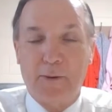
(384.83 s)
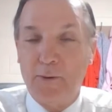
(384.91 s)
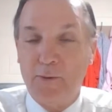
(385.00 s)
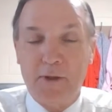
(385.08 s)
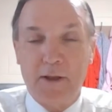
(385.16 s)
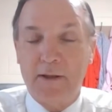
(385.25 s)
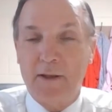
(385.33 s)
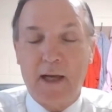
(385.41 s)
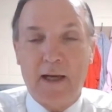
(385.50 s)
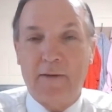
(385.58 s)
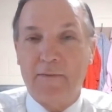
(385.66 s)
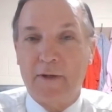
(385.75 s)
who didn't
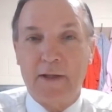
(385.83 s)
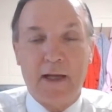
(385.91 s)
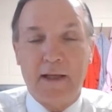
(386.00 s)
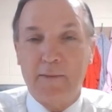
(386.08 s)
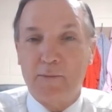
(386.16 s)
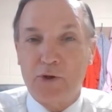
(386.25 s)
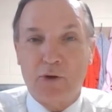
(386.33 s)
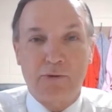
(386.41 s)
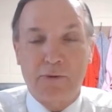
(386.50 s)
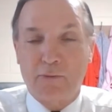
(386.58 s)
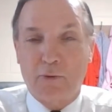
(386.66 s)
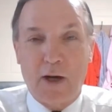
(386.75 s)
have the name
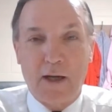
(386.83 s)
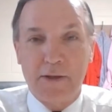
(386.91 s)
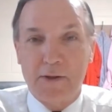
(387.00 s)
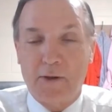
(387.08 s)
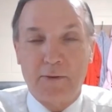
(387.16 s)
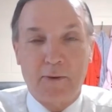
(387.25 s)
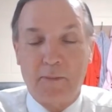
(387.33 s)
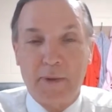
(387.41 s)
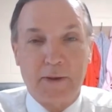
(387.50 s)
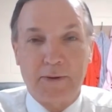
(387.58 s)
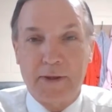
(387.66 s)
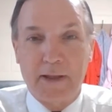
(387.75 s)
Church of Christ on their
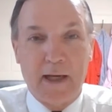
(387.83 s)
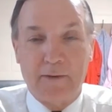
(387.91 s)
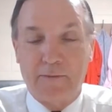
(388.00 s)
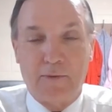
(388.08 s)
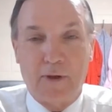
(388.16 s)
building out